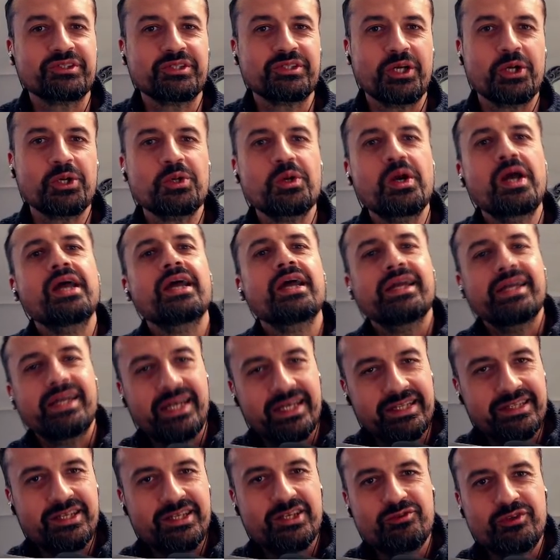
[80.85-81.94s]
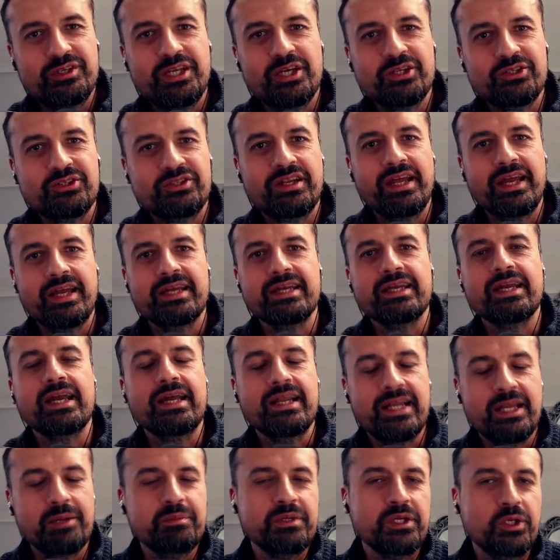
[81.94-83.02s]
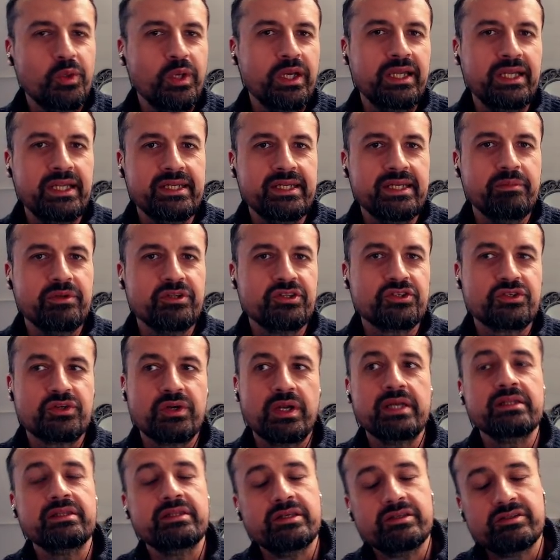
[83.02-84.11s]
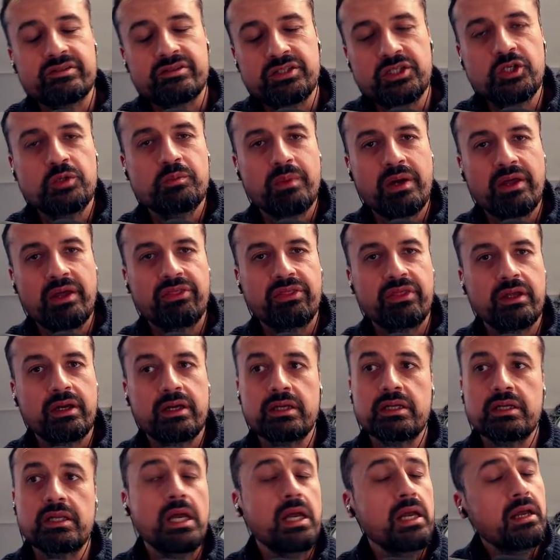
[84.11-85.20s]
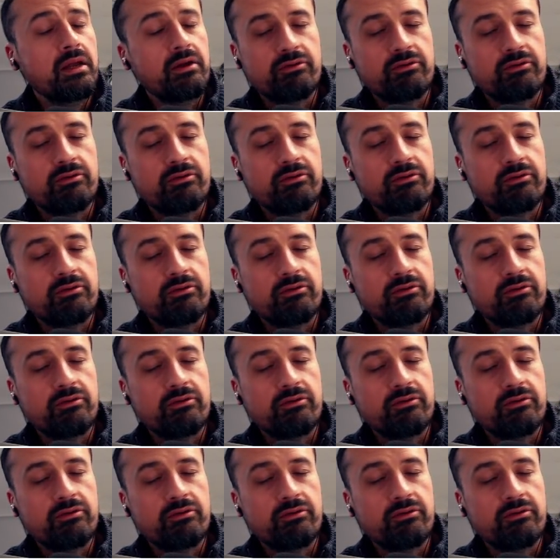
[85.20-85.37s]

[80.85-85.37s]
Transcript: So in this video today, let me quickly demonstrate this new method.